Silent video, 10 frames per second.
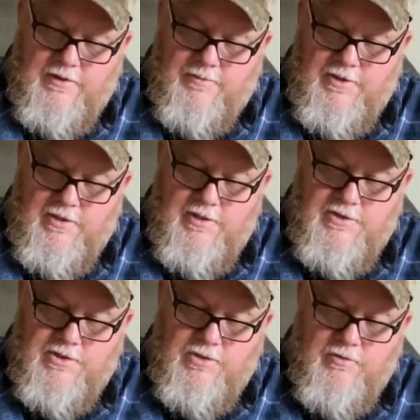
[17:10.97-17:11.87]
I mean, it
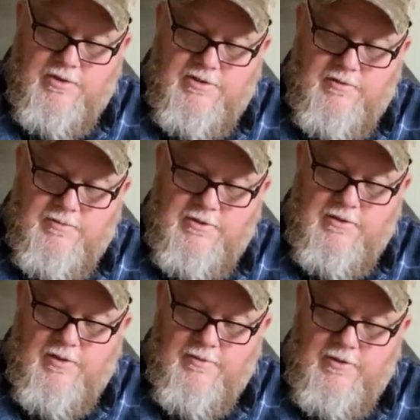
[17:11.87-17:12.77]
is a
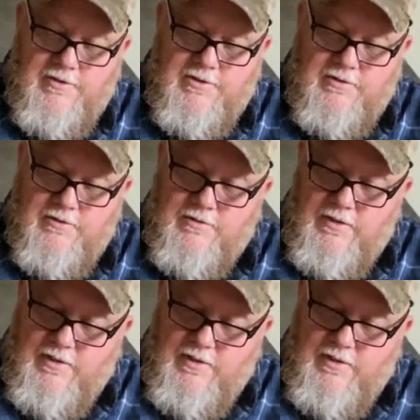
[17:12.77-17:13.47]
USMC. I mean, it's a